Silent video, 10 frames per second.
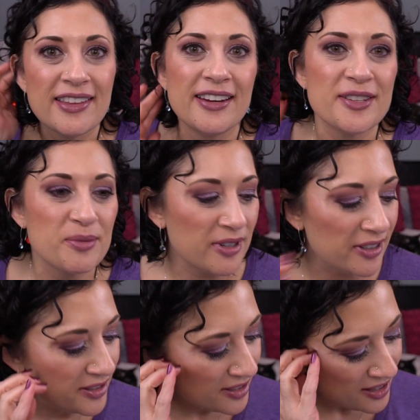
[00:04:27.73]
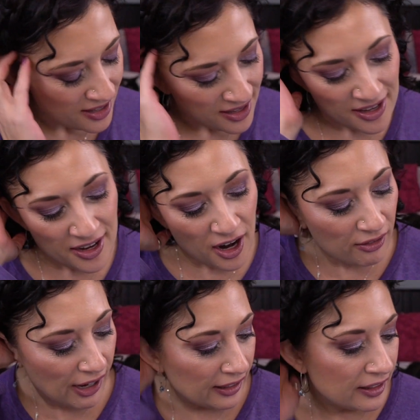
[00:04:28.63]
it is what it is. All
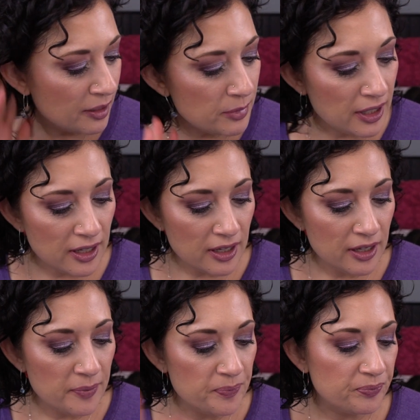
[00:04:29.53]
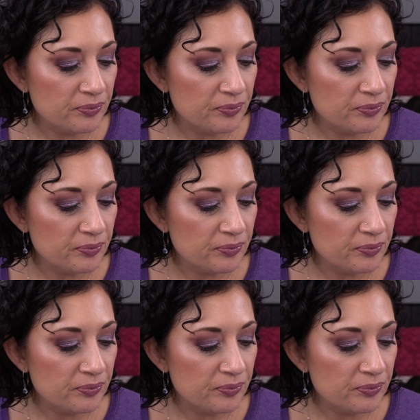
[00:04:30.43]
right, let me